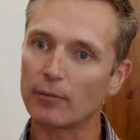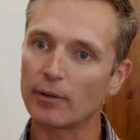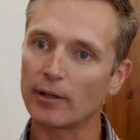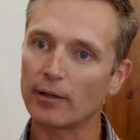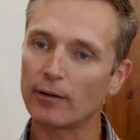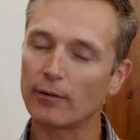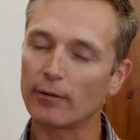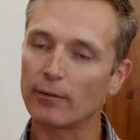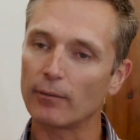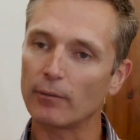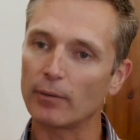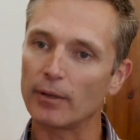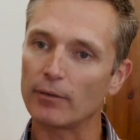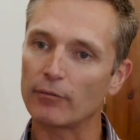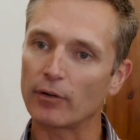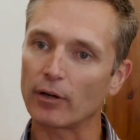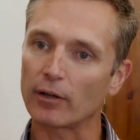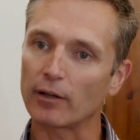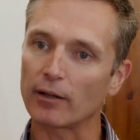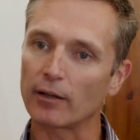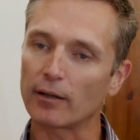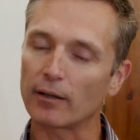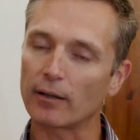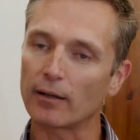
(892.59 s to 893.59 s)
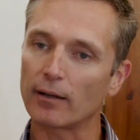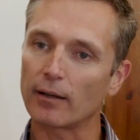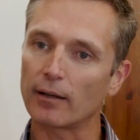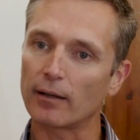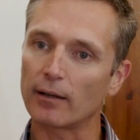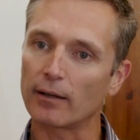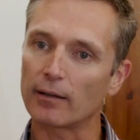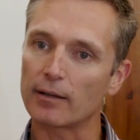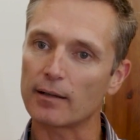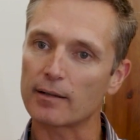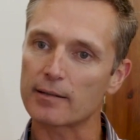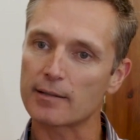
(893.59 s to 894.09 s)
We, we've got
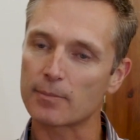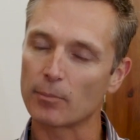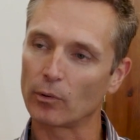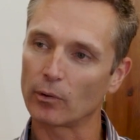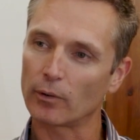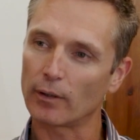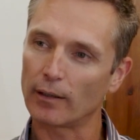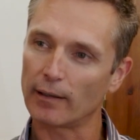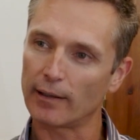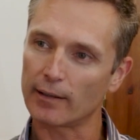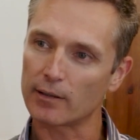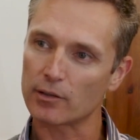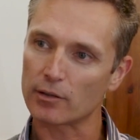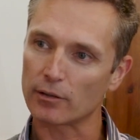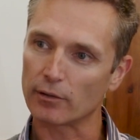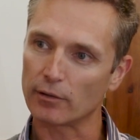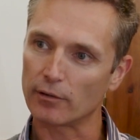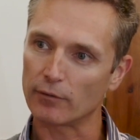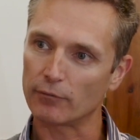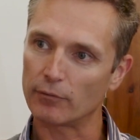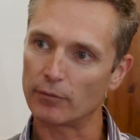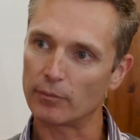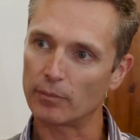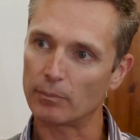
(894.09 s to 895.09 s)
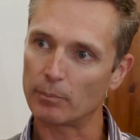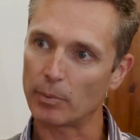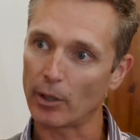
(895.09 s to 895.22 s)
a, a, small collection of